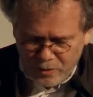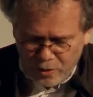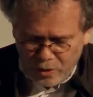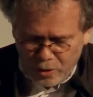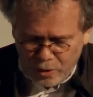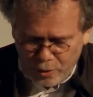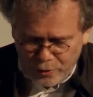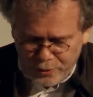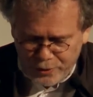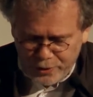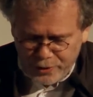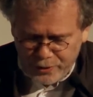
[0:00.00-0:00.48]

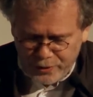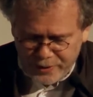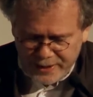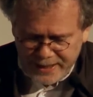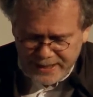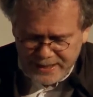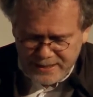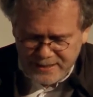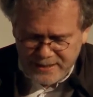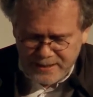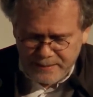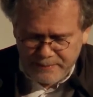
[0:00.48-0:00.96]
Others
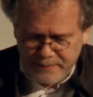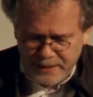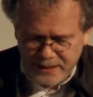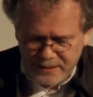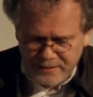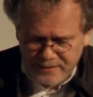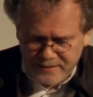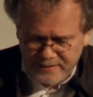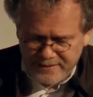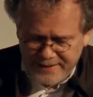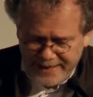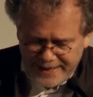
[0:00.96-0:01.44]

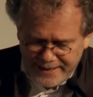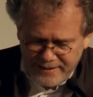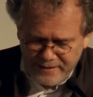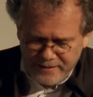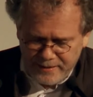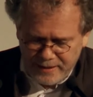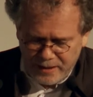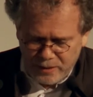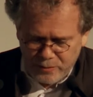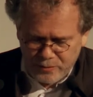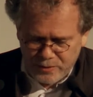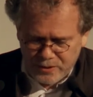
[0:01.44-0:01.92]
estimate
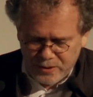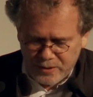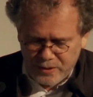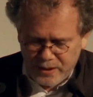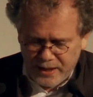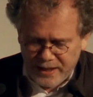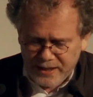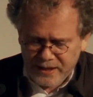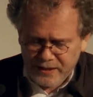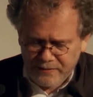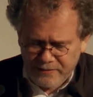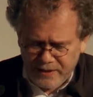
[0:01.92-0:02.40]
10,000
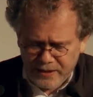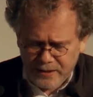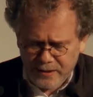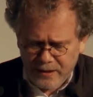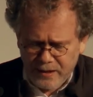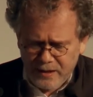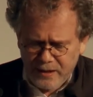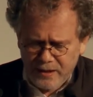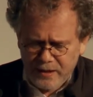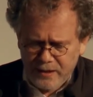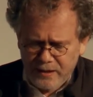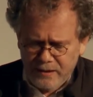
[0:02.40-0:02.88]
and even
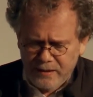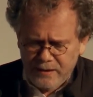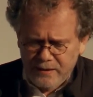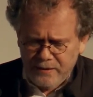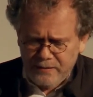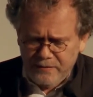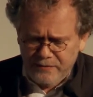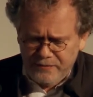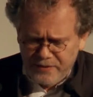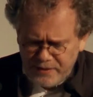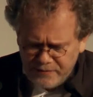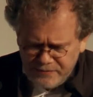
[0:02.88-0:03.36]

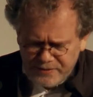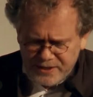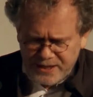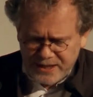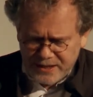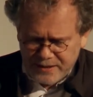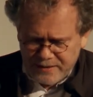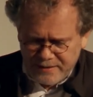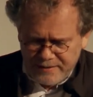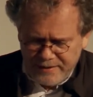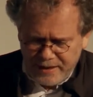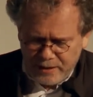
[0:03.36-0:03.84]

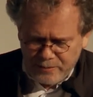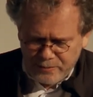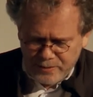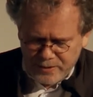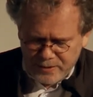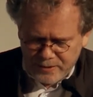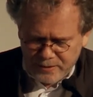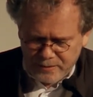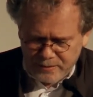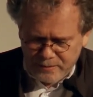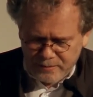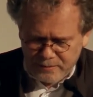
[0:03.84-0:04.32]

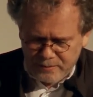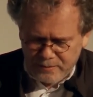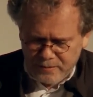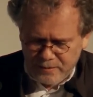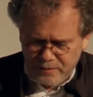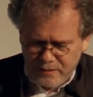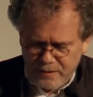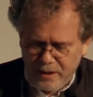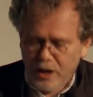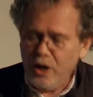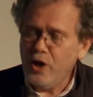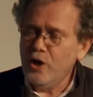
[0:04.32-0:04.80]
15,000.
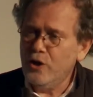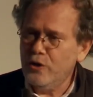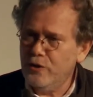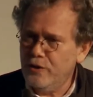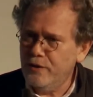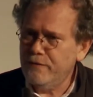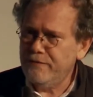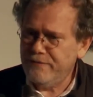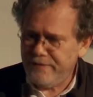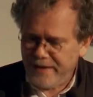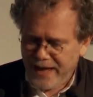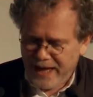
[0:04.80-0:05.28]

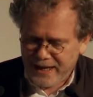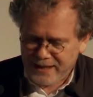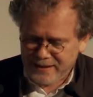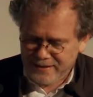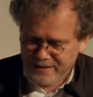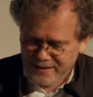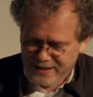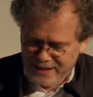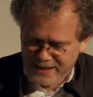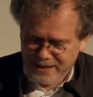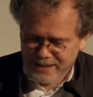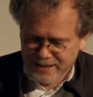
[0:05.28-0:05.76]
The
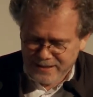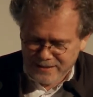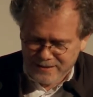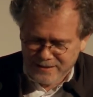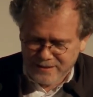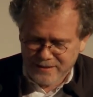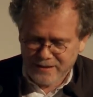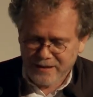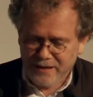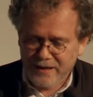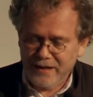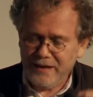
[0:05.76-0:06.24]
fact
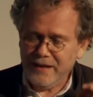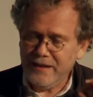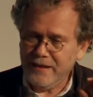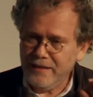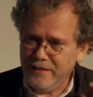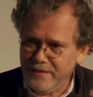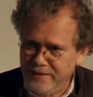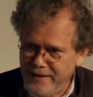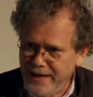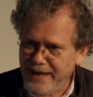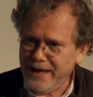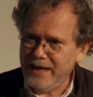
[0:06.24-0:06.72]
is,
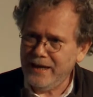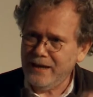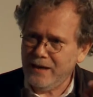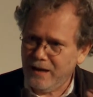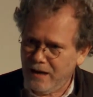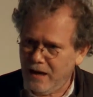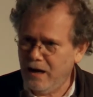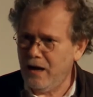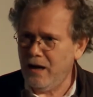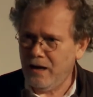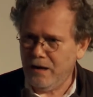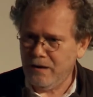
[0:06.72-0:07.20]

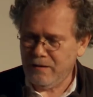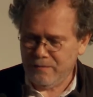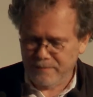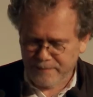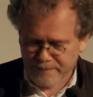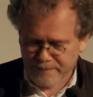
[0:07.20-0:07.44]
they are.